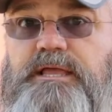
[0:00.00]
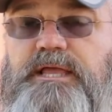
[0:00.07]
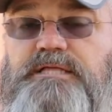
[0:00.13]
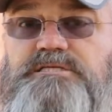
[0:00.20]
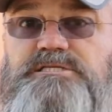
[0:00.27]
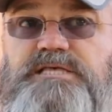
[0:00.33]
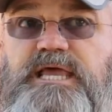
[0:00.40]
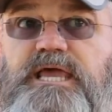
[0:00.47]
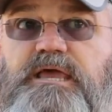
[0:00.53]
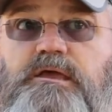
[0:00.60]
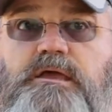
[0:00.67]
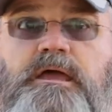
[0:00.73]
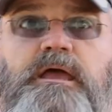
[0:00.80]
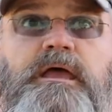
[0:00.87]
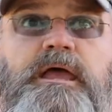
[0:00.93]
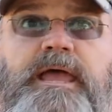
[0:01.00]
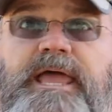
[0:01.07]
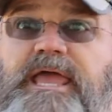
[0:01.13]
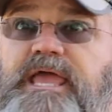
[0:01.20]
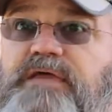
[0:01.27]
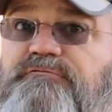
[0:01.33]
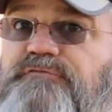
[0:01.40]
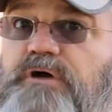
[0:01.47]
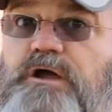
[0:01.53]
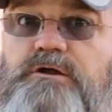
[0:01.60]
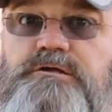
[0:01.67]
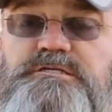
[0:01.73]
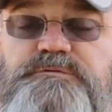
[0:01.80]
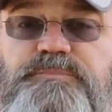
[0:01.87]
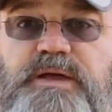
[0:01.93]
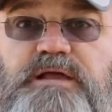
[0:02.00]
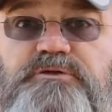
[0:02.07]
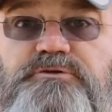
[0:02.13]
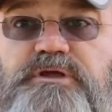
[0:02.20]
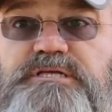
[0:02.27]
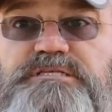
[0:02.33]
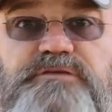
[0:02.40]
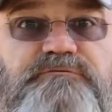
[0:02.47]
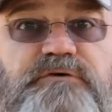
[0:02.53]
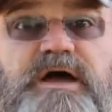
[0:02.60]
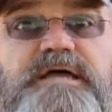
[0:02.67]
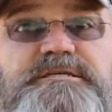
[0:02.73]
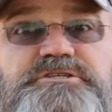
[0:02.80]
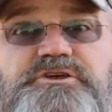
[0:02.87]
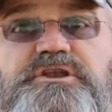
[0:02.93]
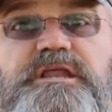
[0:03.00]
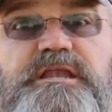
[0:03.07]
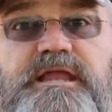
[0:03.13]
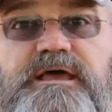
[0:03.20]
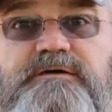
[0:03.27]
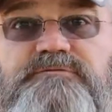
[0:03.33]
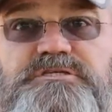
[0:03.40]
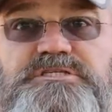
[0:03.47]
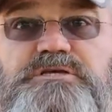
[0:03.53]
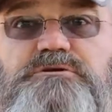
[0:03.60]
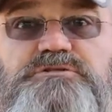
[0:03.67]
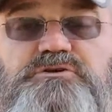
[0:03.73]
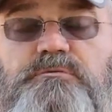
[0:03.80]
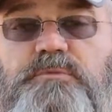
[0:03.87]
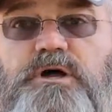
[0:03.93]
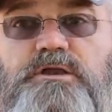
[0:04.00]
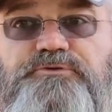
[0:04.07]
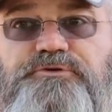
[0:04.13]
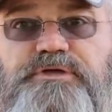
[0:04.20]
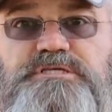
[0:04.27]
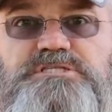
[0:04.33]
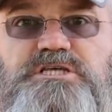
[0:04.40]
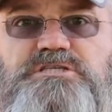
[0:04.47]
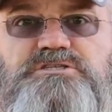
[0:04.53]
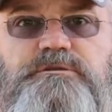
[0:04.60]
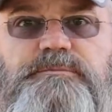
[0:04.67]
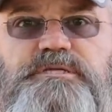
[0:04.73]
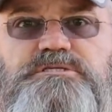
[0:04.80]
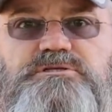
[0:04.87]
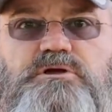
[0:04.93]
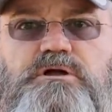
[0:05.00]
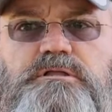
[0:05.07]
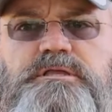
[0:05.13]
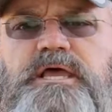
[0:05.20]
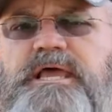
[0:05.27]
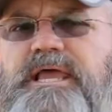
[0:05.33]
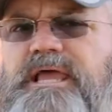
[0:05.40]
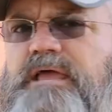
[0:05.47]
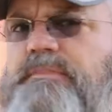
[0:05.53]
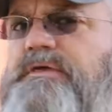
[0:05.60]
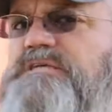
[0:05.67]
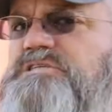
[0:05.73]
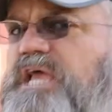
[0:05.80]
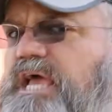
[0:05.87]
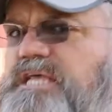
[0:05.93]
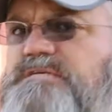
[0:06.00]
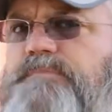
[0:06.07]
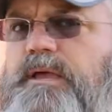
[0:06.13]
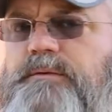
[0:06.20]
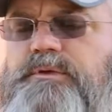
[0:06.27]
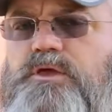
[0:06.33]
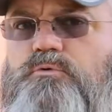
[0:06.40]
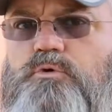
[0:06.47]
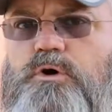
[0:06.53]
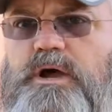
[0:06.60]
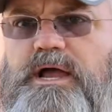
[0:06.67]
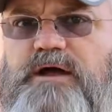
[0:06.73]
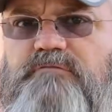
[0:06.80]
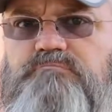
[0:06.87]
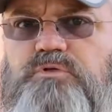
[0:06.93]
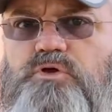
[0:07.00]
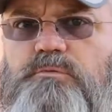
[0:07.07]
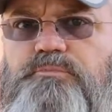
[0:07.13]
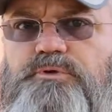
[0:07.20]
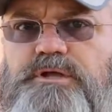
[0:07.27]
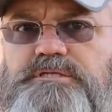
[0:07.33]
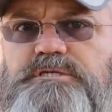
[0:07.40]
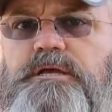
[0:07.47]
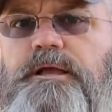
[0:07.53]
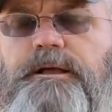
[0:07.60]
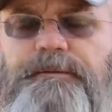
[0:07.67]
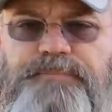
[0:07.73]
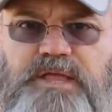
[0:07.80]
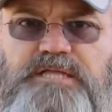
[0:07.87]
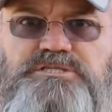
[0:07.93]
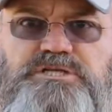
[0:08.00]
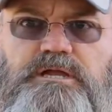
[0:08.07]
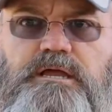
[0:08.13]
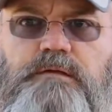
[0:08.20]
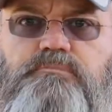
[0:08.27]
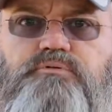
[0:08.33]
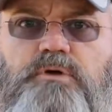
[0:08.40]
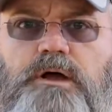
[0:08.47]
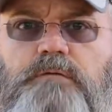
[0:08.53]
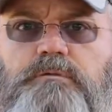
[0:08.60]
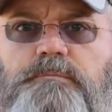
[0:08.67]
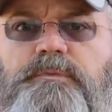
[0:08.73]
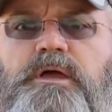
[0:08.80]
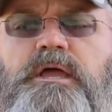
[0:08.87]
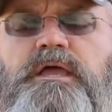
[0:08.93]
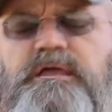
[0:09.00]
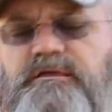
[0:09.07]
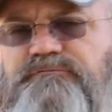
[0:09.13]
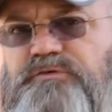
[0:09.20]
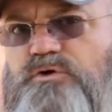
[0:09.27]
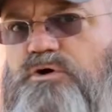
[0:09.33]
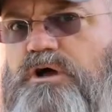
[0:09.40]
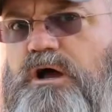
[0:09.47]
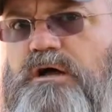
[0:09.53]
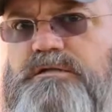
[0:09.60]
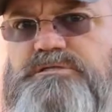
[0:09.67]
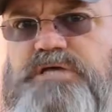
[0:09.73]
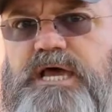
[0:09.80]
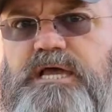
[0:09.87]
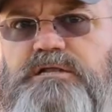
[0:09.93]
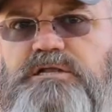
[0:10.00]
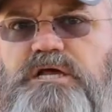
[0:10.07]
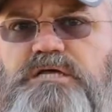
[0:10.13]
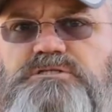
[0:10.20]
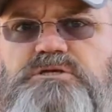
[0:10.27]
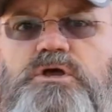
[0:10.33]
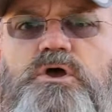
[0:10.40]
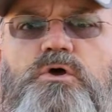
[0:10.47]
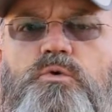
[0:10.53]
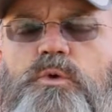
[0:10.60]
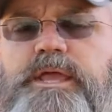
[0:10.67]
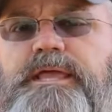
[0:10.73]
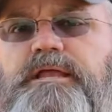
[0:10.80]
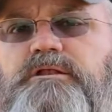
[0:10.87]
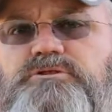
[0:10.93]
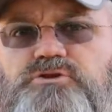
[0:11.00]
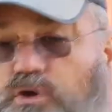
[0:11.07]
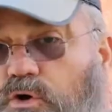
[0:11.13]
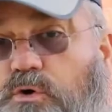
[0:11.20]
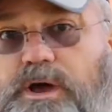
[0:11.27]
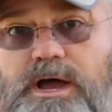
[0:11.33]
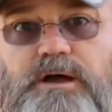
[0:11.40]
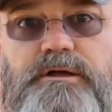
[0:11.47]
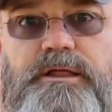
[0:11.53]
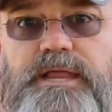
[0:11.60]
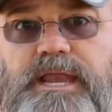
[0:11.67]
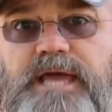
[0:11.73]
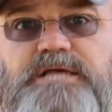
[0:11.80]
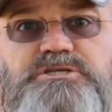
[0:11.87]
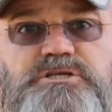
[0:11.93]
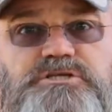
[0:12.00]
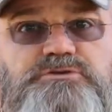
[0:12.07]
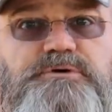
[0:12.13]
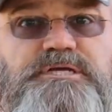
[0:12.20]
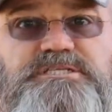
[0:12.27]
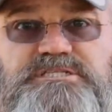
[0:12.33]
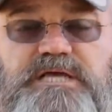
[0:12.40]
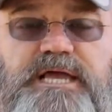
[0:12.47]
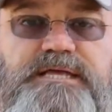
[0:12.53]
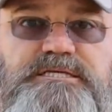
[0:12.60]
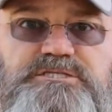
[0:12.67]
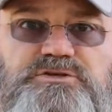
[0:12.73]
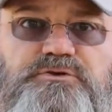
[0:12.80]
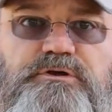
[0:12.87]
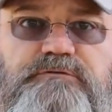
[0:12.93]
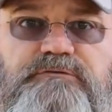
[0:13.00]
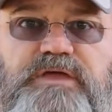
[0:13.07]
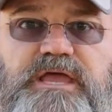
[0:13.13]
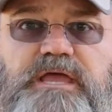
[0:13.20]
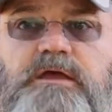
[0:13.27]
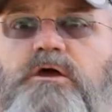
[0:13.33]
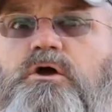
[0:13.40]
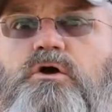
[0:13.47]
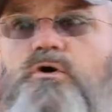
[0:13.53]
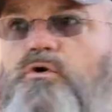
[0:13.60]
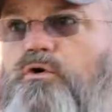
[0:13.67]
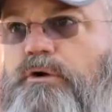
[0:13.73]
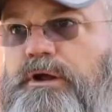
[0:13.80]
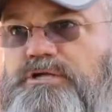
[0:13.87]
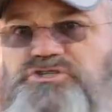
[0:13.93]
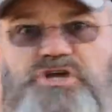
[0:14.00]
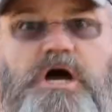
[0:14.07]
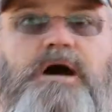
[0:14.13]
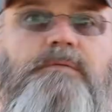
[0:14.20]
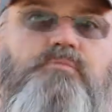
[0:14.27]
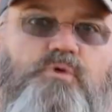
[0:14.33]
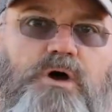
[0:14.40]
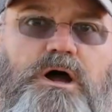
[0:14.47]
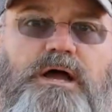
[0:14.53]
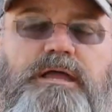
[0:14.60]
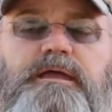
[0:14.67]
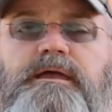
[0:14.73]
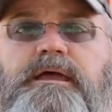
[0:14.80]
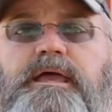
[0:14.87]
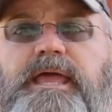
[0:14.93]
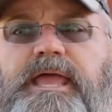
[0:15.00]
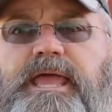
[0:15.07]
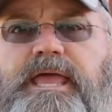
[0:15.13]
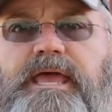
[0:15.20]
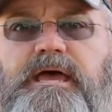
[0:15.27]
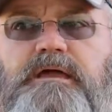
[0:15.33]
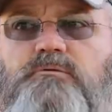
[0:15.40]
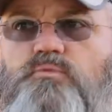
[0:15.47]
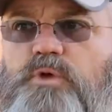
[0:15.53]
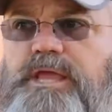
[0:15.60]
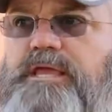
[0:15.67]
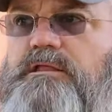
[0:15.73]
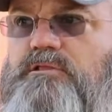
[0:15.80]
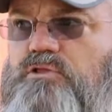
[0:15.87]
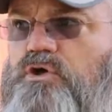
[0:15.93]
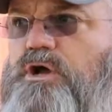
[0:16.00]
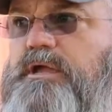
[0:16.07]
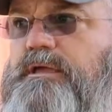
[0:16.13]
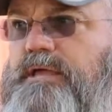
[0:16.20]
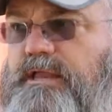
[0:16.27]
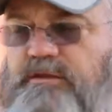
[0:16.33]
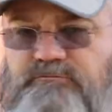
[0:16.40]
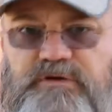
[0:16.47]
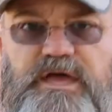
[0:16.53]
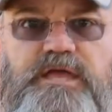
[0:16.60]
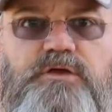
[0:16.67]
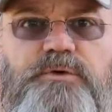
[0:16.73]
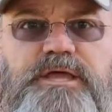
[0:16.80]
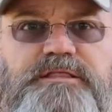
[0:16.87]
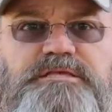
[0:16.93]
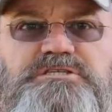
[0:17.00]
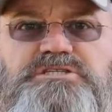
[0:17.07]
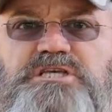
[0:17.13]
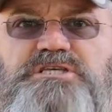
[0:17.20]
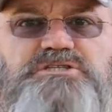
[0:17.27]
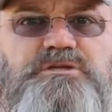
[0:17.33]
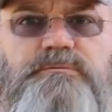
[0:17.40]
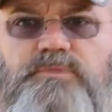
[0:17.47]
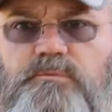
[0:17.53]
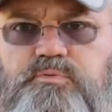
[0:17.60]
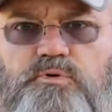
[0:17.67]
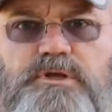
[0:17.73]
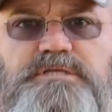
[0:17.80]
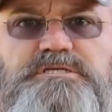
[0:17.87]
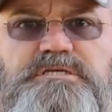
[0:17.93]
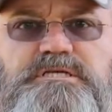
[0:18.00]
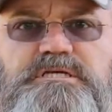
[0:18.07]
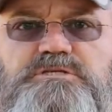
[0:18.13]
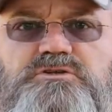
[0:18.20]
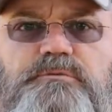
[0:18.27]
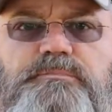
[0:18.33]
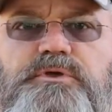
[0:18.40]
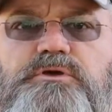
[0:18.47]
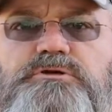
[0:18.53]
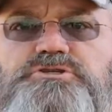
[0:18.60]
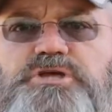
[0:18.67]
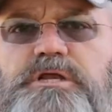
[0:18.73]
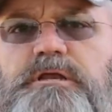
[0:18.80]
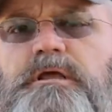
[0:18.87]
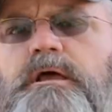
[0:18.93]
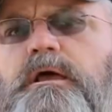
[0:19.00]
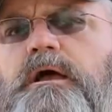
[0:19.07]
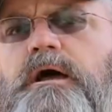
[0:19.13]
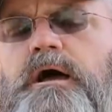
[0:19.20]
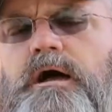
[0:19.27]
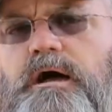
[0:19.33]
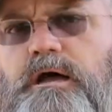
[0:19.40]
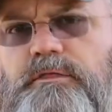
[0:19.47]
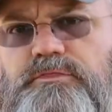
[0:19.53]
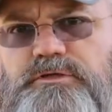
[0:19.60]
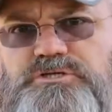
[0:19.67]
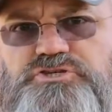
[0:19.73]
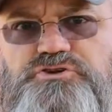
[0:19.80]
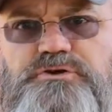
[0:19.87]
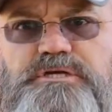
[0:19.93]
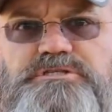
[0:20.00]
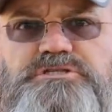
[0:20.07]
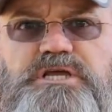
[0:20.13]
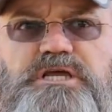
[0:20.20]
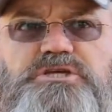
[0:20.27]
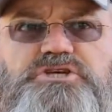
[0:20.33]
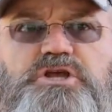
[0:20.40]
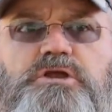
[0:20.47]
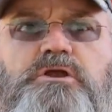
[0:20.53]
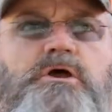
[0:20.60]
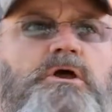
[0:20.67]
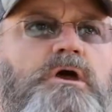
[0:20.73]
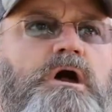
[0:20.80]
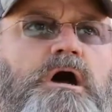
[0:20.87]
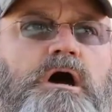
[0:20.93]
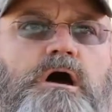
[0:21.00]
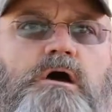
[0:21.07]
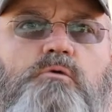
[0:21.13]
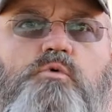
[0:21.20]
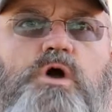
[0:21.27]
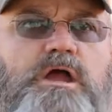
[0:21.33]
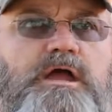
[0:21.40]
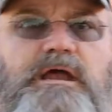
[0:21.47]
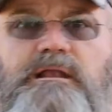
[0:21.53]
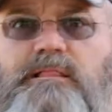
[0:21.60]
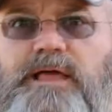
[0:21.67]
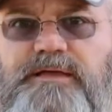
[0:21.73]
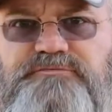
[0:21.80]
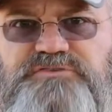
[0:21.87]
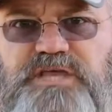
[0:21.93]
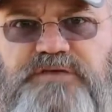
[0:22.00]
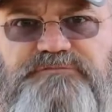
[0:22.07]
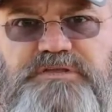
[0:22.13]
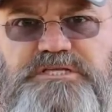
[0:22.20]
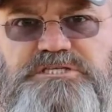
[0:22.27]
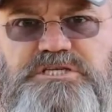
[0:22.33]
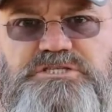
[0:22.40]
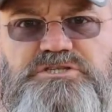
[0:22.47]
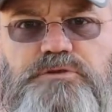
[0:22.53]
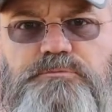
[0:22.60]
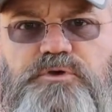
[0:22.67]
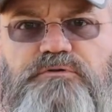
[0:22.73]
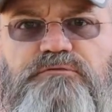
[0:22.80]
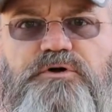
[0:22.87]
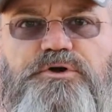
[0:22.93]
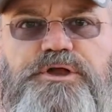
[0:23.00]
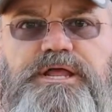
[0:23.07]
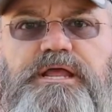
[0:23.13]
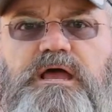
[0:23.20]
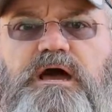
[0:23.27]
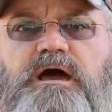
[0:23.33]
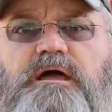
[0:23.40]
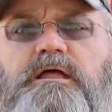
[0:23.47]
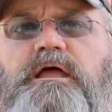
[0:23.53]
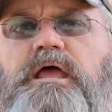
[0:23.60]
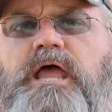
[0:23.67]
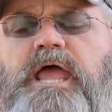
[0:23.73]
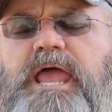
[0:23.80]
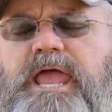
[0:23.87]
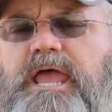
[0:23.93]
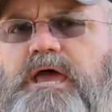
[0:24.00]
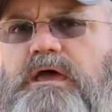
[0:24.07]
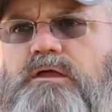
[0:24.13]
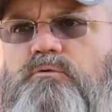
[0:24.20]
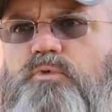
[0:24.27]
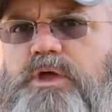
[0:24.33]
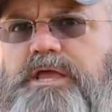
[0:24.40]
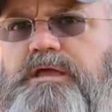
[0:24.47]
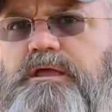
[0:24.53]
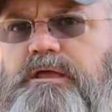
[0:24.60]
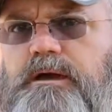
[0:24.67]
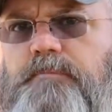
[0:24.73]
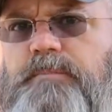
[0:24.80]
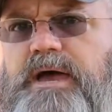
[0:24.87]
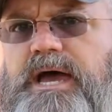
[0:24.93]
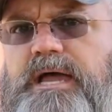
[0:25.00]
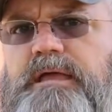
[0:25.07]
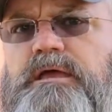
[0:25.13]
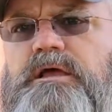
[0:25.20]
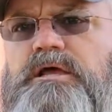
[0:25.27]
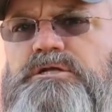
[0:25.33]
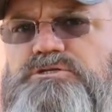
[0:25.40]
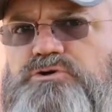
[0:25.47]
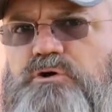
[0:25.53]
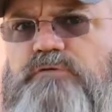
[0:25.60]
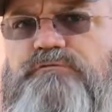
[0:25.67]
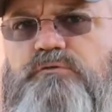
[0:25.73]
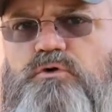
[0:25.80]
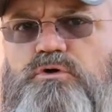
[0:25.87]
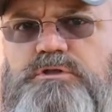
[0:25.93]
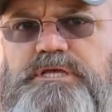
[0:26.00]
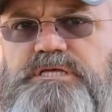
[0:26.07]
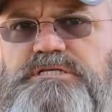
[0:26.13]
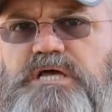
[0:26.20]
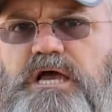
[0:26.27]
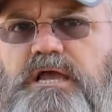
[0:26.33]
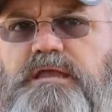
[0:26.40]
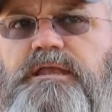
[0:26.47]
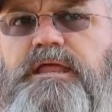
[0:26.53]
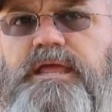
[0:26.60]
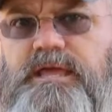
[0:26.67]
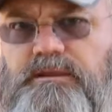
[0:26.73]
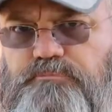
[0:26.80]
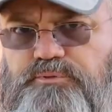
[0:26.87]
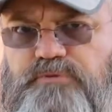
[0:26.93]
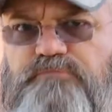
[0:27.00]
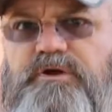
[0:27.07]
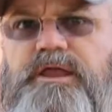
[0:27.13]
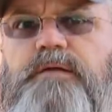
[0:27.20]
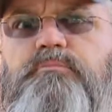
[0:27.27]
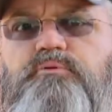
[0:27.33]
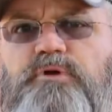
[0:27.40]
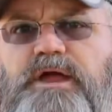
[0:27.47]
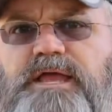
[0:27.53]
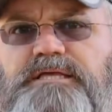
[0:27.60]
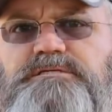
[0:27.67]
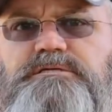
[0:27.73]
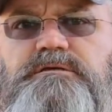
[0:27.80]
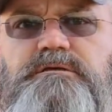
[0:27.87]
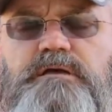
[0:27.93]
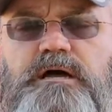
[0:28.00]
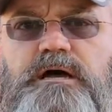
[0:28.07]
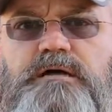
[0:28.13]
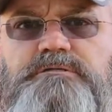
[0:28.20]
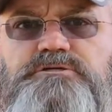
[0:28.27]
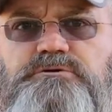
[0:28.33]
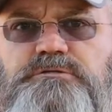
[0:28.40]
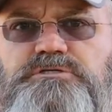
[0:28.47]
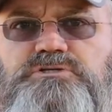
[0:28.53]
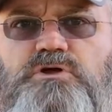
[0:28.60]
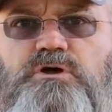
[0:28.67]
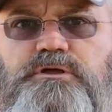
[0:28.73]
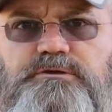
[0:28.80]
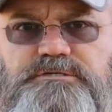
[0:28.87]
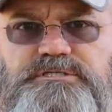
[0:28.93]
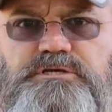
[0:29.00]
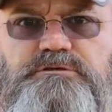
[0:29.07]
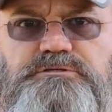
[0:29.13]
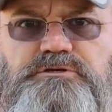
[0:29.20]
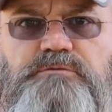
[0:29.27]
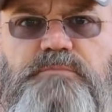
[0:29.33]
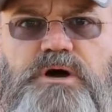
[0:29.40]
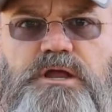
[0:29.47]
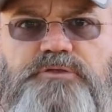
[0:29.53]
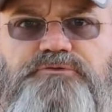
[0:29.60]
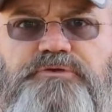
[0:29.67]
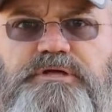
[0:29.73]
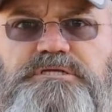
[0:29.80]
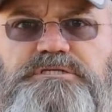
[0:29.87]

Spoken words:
and say a fire inspector has advised you need to have a CO2 monitoring system installed, in this case maybe you won't have blueprints. That's not a problem. If you'll contact us, we can go out and actually do a site survey or a job walk, and we can look and evaluate the system, the points of distribution, the jurisdiction, what kind of life safety system you've already got, and we can come back, do a full design, and provide a price to install your CO2 monitoring